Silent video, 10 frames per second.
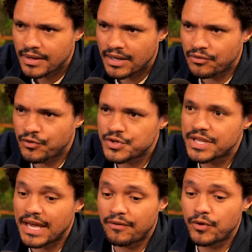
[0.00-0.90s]
And the first
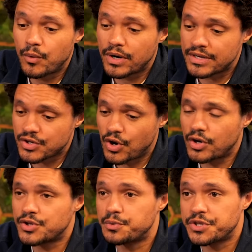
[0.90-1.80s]
thing everyone has
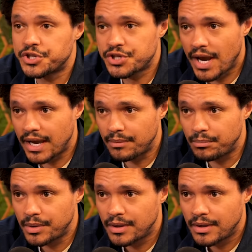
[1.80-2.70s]
gone to is
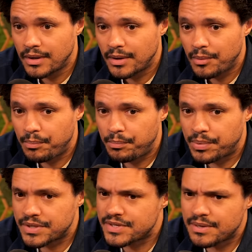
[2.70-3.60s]
shame.
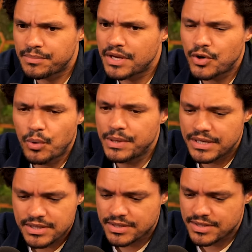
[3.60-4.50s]
But something nobody
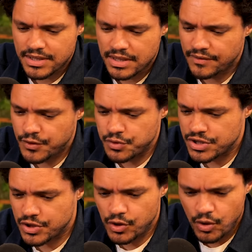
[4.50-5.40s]
has considered, if you
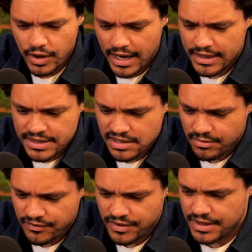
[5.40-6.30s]
just look at some
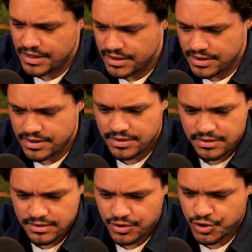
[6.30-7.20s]
of these
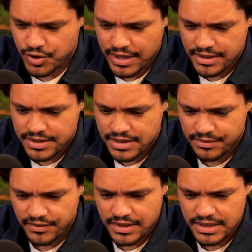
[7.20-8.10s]
triggers, some
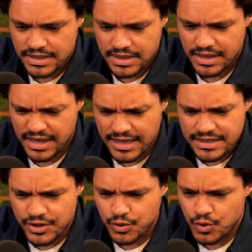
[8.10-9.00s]
of these things
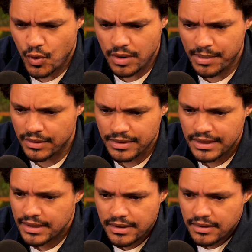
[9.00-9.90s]
that you talk about,
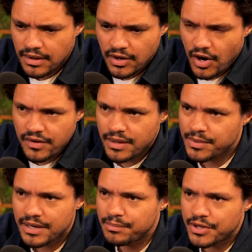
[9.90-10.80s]
a lot of them
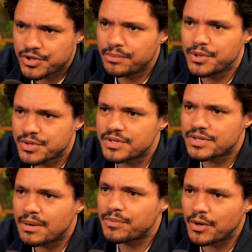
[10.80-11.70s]
can be attributed to
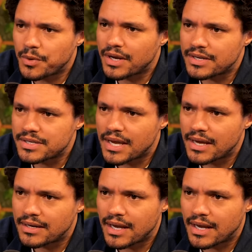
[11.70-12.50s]
something we understand.